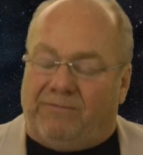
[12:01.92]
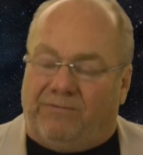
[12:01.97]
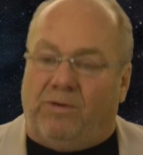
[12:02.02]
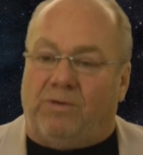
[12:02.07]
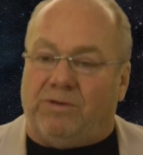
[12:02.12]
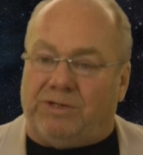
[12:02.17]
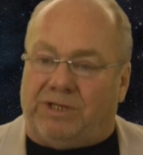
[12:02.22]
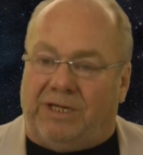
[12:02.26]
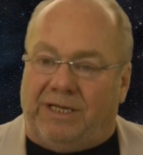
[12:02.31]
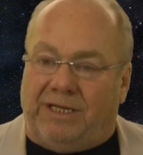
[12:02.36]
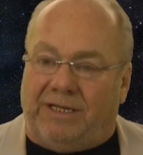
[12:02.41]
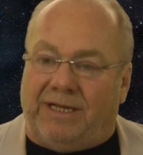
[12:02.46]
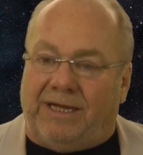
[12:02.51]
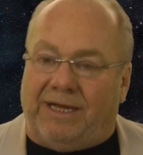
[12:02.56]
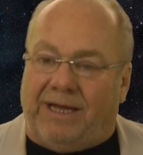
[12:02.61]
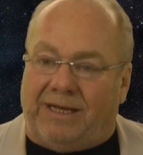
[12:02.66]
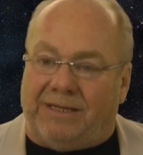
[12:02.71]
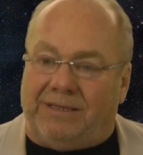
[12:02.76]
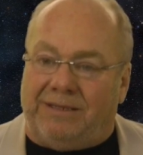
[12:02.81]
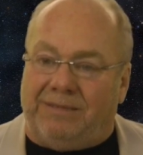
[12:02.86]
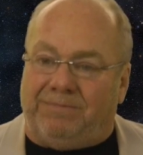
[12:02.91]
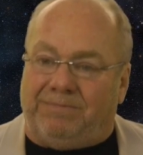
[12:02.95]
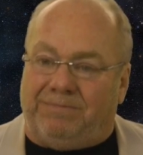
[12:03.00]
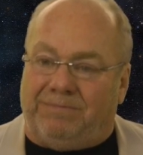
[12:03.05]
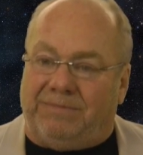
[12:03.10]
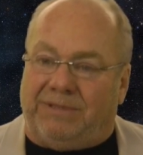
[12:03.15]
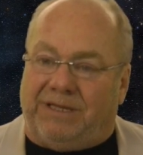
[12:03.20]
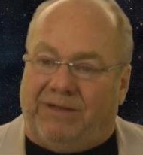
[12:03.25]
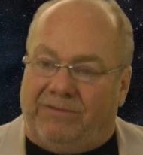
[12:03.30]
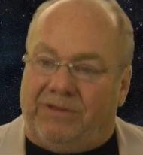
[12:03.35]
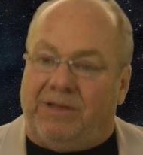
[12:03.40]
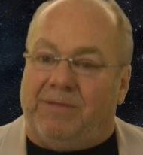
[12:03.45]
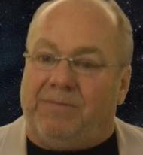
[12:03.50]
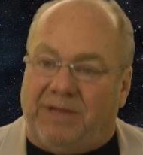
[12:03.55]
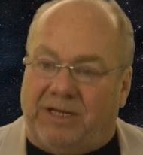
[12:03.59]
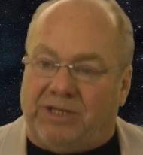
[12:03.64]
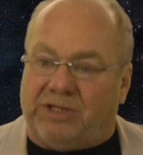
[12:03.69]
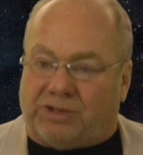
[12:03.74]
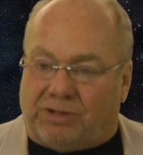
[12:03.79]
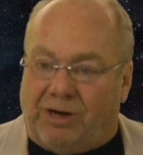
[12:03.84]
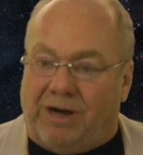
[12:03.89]
unfortunately they hadn't given them the
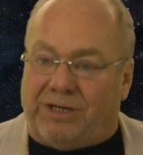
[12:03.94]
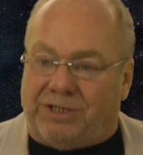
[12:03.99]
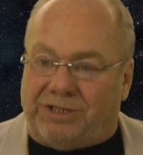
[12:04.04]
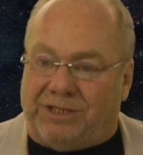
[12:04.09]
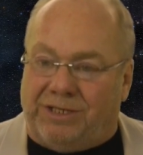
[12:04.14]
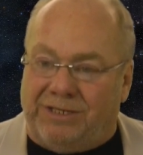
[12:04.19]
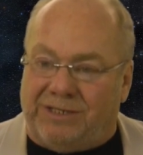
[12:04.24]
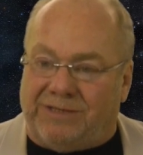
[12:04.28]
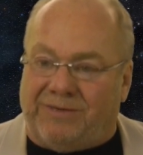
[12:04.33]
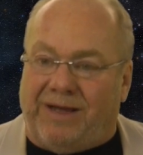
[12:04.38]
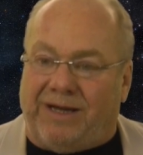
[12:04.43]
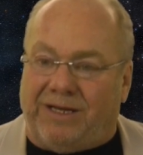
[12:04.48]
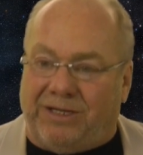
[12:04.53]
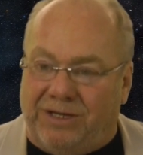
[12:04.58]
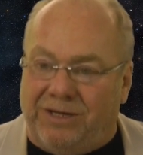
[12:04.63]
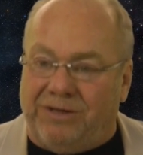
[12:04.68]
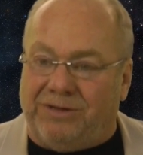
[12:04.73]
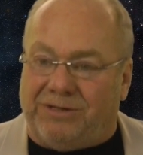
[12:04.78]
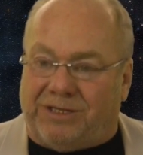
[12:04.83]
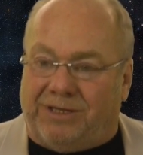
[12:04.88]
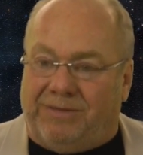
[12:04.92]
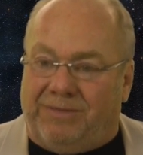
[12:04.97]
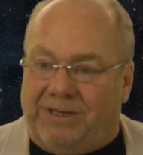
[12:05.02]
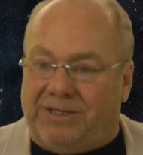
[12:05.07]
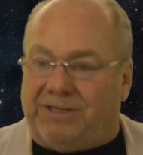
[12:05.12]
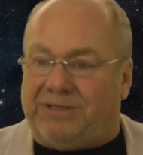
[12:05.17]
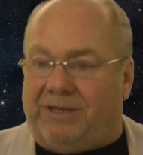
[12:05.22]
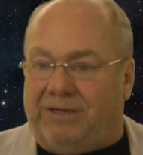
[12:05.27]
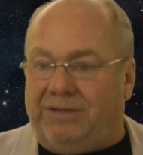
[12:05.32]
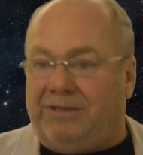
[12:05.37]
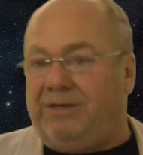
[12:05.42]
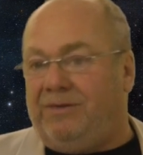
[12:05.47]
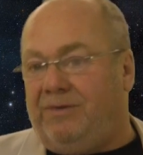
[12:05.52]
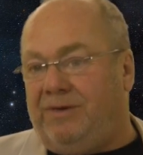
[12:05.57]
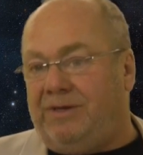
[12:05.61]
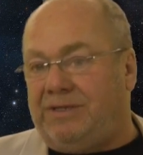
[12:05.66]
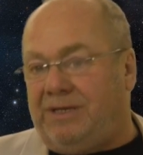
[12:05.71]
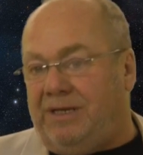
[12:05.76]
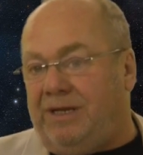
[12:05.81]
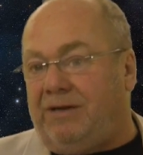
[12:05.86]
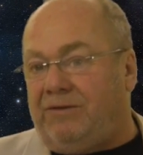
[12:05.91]
instructions of how to use them, and so there
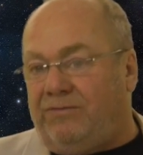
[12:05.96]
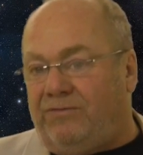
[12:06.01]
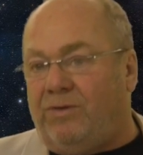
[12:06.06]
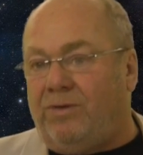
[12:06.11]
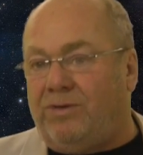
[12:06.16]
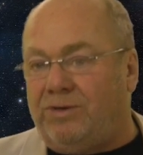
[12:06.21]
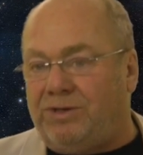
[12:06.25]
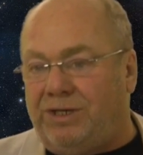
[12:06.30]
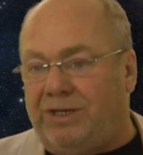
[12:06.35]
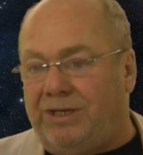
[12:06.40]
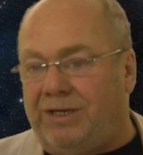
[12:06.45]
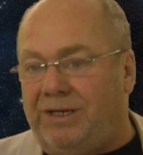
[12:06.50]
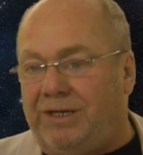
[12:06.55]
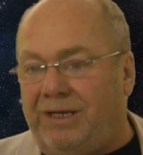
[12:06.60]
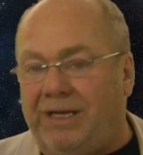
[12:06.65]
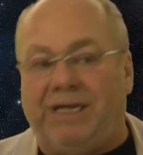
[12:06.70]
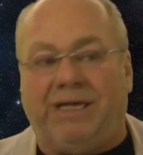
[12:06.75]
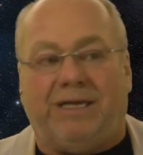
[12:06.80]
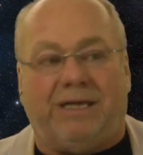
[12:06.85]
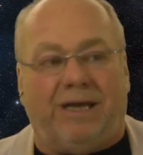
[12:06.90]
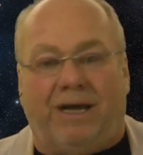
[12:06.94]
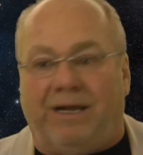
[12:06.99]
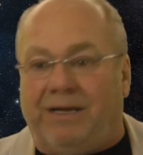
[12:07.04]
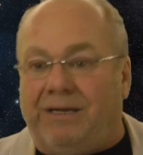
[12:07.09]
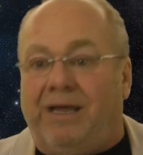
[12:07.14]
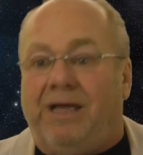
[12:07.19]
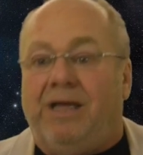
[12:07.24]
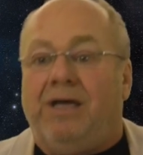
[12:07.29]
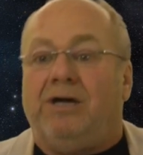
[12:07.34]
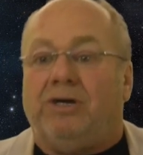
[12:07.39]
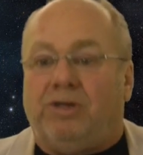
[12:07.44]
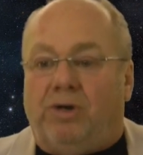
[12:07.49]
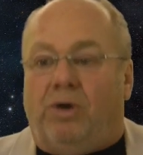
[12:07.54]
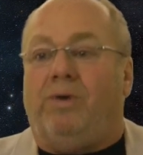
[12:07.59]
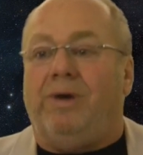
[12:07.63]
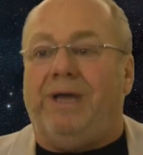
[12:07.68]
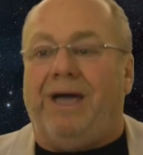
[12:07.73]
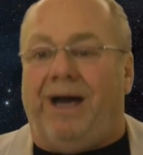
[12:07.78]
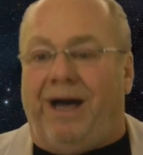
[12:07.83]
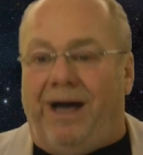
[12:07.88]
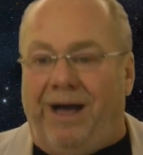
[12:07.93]
was an unfortunate leak. And call
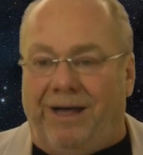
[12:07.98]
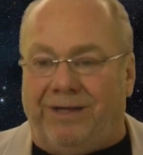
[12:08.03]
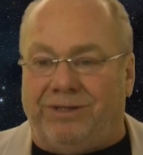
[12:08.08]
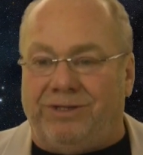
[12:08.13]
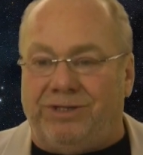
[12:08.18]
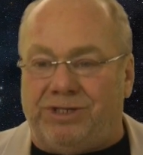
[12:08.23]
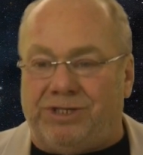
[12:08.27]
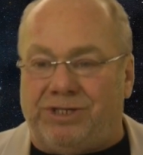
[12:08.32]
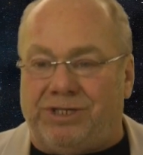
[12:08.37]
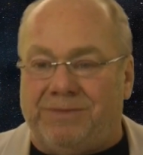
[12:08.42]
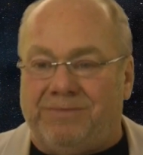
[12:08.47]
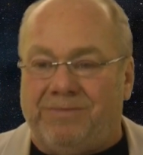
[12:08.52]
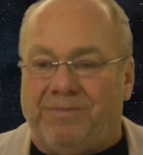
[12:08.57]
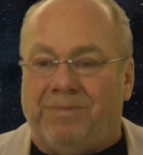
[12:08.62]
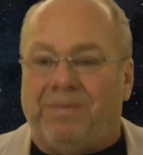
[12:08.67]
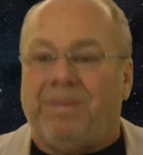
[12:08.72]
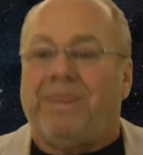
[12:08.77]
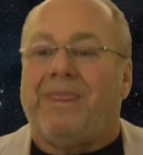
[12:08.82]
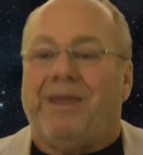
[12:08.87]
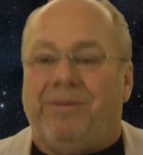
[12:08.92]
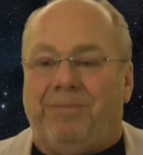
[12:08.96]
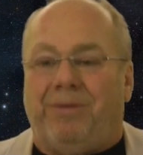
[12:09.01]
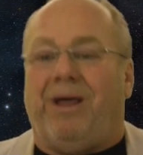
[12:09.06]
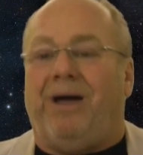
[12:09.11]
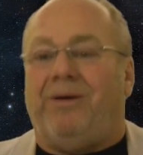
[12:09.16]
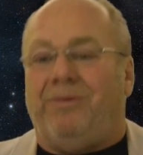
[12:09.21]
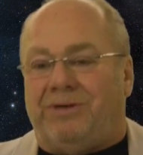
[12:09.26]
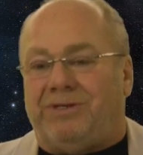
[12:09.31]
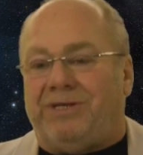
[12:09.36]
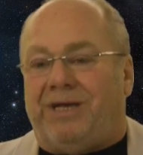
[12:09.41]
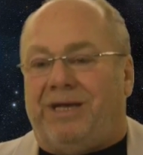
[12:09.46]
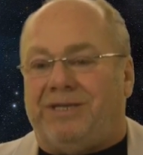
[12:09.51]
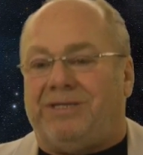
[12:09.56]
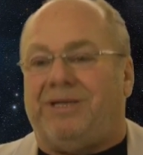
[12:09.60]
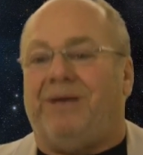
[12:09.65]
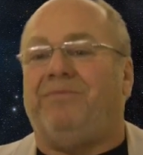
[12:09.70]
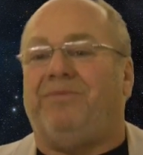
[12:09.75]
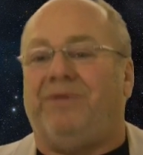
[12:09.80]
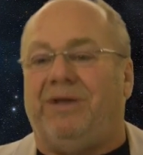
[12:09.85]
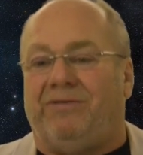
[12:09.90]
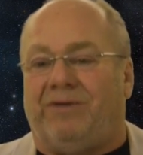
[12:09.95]
it a hunch, but I would say
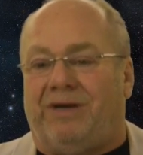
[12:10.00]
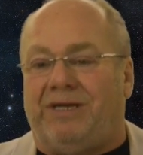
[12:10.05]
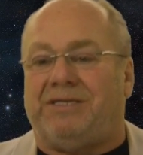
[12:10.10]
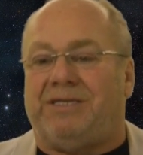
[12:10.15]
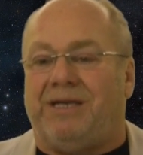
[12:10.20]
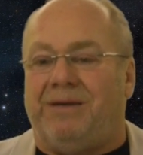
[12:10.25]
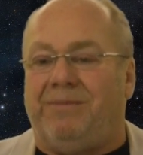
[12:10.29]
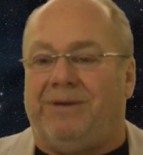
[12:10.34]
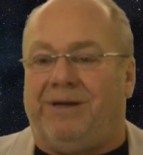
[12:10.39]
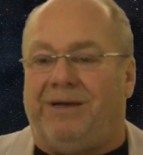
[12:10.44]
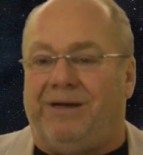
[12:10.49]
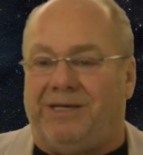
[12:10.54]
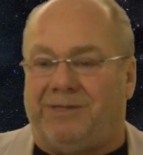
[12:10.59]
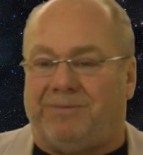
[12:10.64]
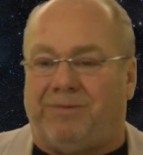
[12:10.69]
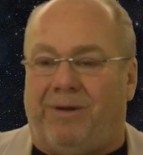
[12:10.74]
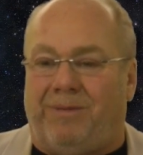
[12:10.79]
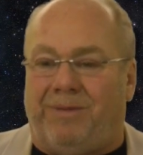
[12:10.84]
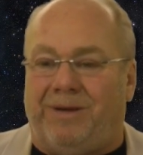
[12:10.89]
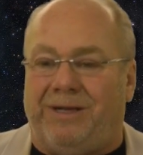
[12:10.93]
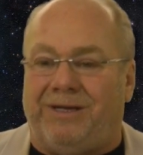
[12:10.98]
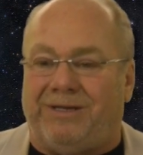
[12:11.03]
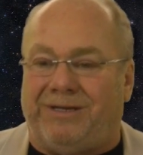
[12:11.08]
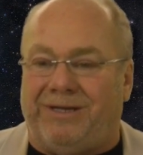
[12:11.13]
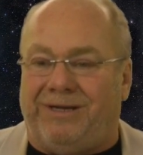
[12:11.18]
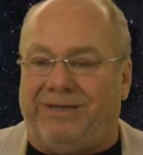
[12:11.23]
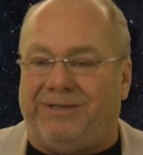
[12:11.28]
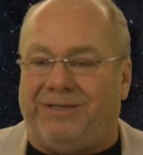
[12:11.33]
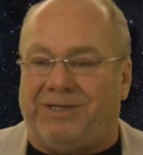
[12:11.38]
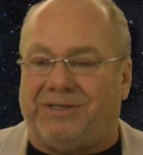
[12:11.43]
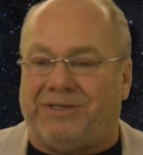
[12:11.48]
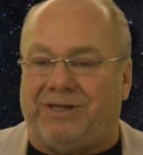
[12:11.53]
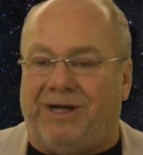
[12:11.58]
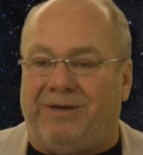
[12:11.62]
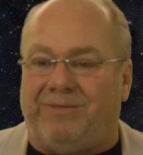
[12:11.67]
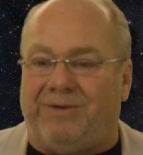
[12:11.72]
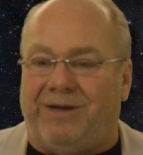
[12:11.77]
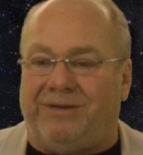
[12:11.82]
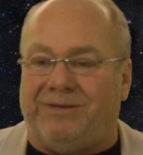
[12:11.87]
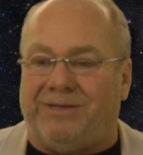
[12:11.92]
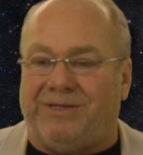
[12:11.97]
something very similar has probably occurred this
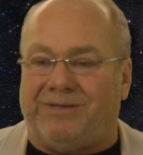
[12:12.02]
time round